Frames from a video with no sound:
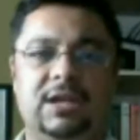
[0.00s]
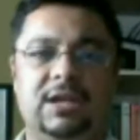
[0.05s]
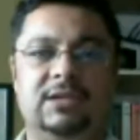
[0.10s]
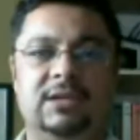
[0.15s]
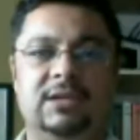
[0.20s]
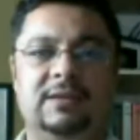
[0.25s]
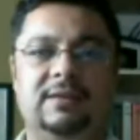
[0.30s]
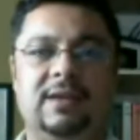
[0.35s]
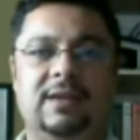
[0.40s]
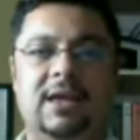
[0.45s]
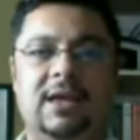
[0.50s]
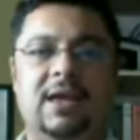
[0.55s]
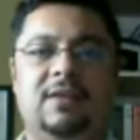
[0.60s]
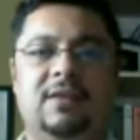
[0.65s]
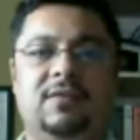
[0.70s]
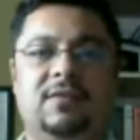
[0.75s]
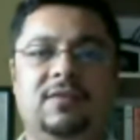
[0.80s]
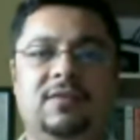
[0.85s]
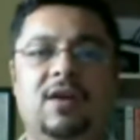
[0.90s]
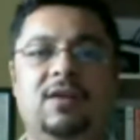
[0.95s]
engines
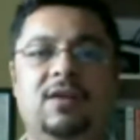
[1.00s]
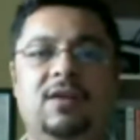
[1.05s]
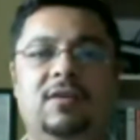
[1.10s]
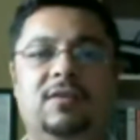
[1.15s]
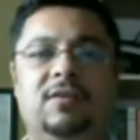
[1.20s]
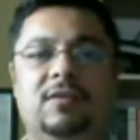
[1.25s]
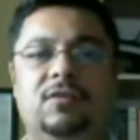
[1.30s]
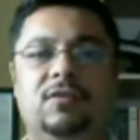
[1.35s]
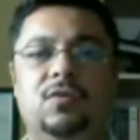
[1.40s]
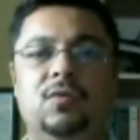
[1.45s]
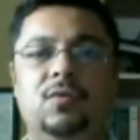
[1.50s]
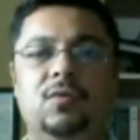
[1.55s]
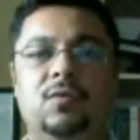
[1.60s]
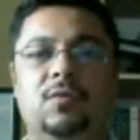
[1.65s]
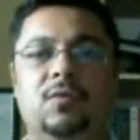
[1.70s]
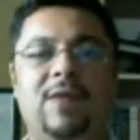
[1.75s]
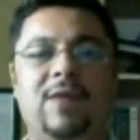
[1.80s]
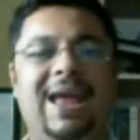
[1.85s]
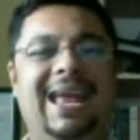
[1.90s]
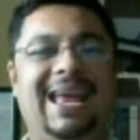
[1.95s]
starts to
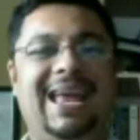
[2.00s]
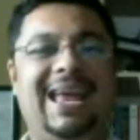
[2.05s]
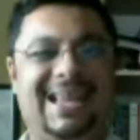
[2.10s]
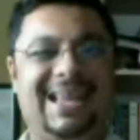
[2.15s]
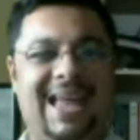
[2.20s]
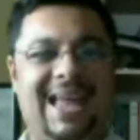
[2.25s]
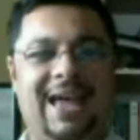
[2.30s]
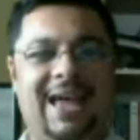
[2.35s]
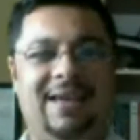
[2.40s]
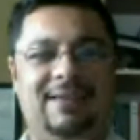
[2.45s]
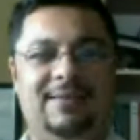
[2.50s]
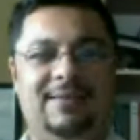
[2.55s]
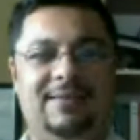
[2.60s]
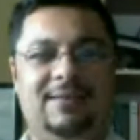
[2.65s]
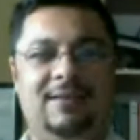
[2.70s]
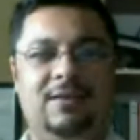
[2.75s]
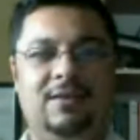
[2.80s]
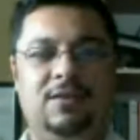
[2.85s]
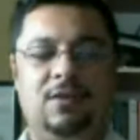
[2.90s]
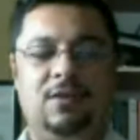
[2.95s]
recognize
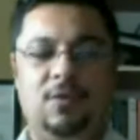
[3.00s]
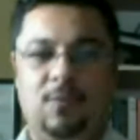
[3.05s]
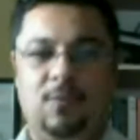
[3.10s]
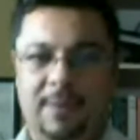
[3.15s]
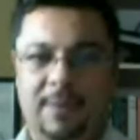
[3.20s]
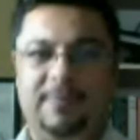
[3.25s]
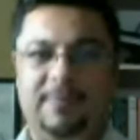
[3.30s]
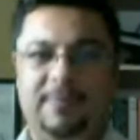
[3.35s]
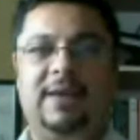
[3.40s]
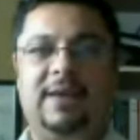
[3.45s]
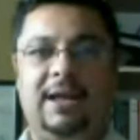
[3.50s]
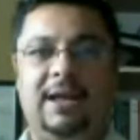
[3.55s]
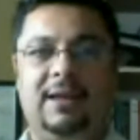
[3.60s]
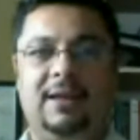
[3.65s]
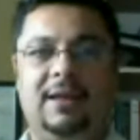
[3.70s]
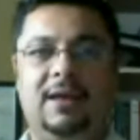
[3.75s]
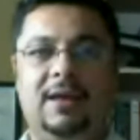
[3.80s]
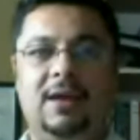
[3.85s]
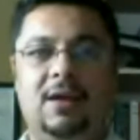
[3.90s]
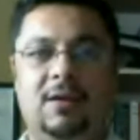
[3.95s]
your website.
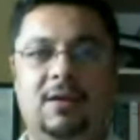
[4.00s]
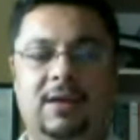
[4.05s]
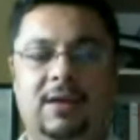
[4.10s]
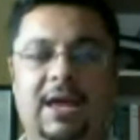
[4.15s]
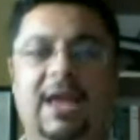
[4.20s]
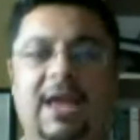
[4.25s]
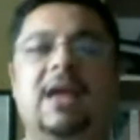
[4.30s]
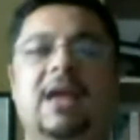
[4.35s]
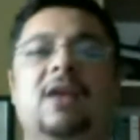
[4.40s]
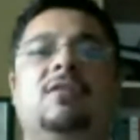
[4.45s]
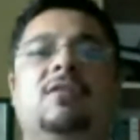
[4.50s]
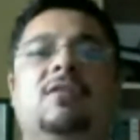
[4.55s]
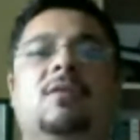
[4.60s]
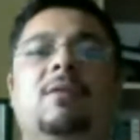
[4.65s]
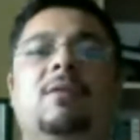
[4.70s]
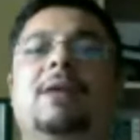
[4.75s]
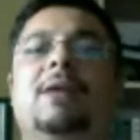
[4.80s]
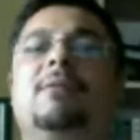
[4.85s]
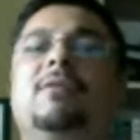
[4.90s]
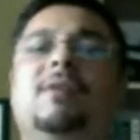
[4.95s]
Okay, so
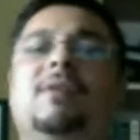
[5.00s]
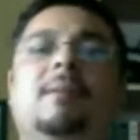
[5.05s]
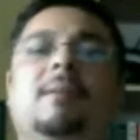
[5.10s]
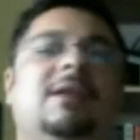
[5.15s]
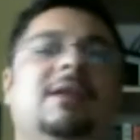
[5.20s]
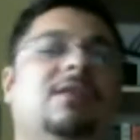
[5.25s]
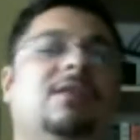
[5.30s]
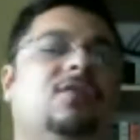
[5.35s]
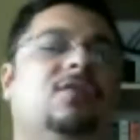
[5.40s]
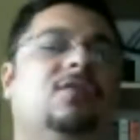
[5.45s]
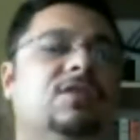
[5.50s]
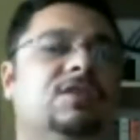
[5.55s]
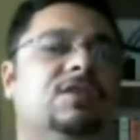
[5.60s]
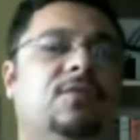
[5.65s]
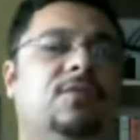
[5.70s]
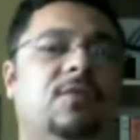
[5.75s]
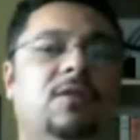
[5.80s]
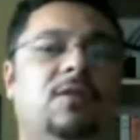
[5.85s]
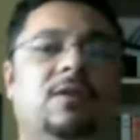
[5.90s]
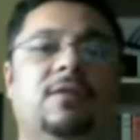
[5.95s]
whenever somebody's searching
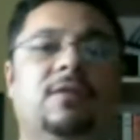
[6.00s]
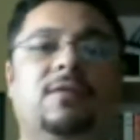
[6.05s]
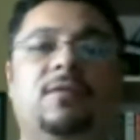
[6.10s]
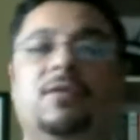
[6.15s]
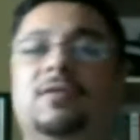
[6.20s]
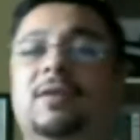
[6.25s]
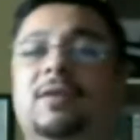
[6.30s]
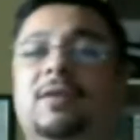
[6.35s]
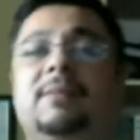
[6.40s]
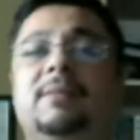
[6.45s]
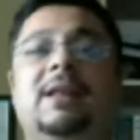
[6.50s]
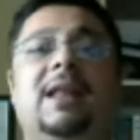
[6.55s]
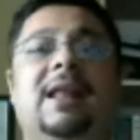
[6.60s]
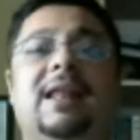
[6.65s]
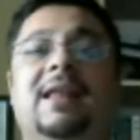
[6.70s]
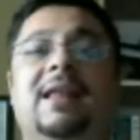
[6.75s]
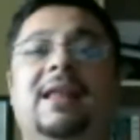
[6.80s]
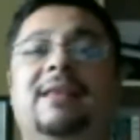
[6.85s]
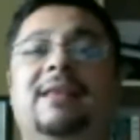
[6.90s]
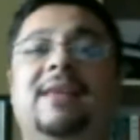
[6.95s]
for something like,
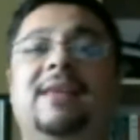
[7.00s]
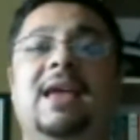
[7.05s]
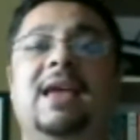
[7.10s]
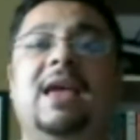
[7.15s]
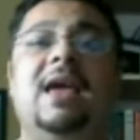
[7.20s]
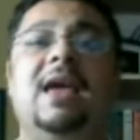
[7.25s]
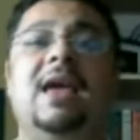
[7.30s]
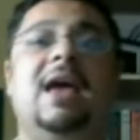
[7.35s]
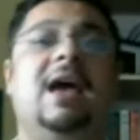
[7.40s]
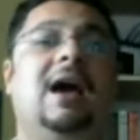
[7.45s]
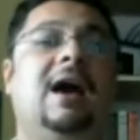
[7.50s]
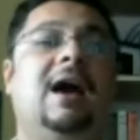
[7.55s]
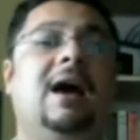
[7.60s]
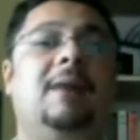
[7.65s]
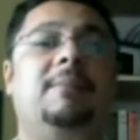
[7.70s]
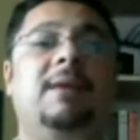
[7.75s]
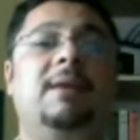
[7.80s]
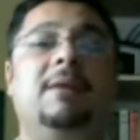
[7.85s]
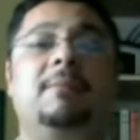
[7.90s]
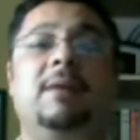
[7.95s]
let's say,
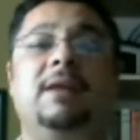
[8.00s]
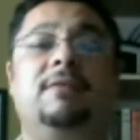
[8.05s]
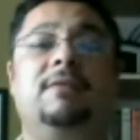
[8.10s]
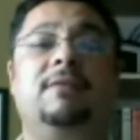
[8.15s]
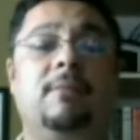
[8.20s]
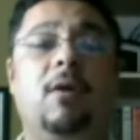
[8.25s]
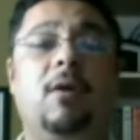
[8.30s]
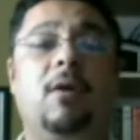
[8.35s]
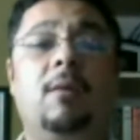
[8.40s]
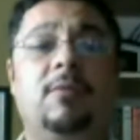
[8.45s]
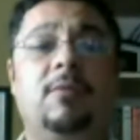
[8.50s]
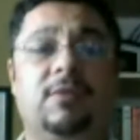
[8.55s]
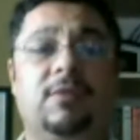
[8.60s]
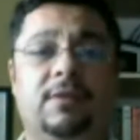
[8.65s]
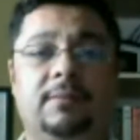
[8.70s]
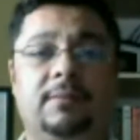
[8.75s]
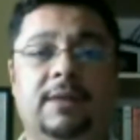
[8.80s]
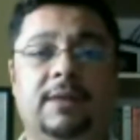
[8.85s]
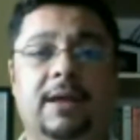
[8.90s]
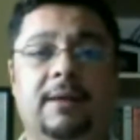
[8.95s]
make money from home or
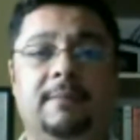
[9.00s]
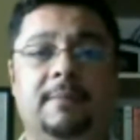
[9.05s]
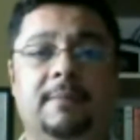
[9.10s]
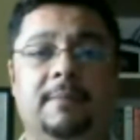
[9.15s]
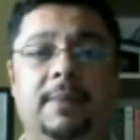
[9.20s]
something,